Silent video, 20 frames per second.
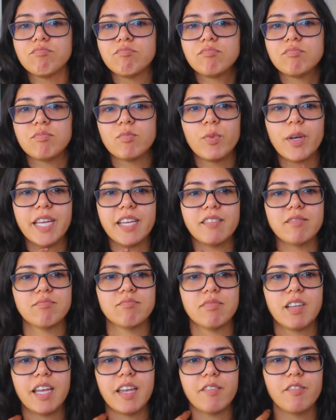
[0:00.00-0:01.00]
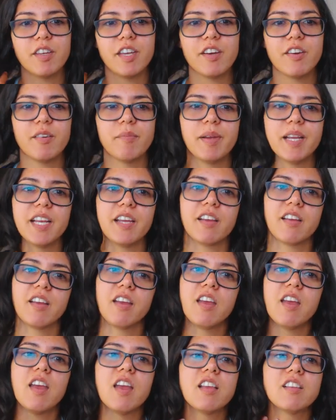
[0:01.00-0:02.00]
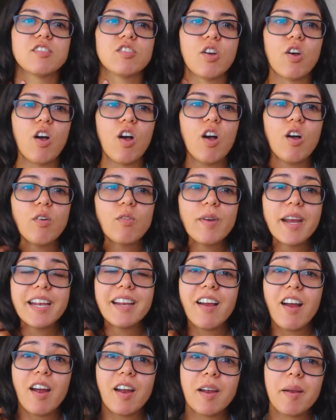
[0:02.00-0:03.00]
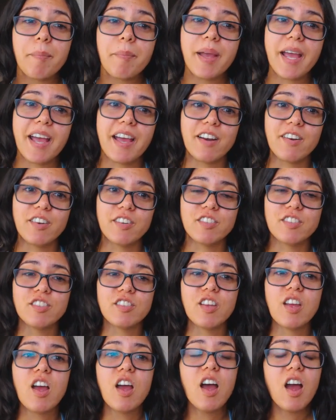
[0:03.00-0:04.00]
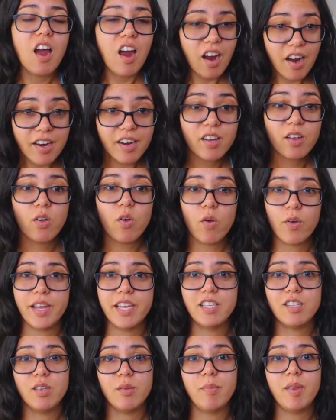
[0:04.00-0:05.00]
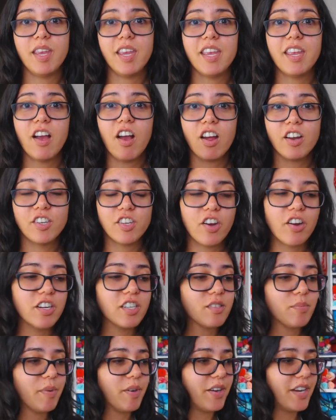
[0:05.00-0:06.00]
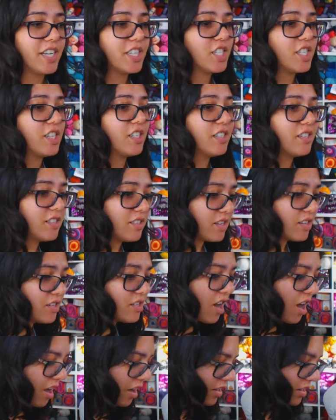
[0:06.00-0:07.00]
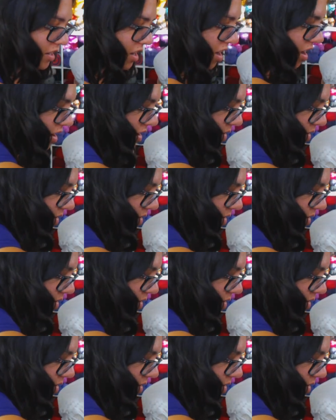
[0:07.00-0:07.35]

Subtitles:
wait, I have a hair in my neck. So all Red Heart patterns are going to be on yourinspirations.com,